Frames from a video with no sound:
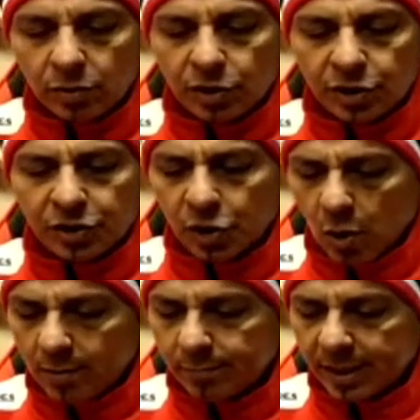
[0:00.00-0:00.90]
which is
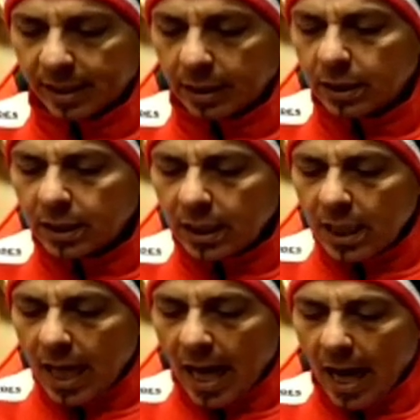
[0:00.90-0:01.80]
Johan Mir,
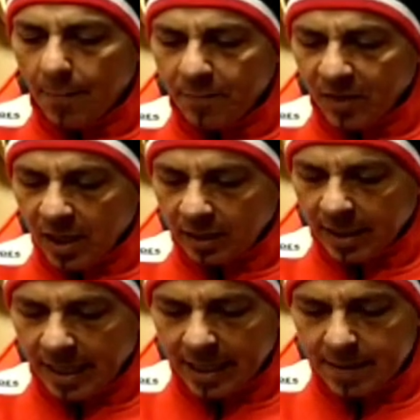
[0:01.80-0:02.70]

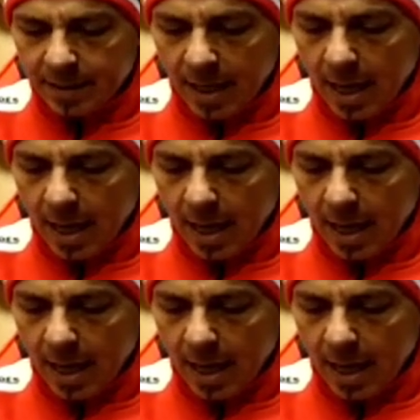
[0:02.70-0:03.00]
there is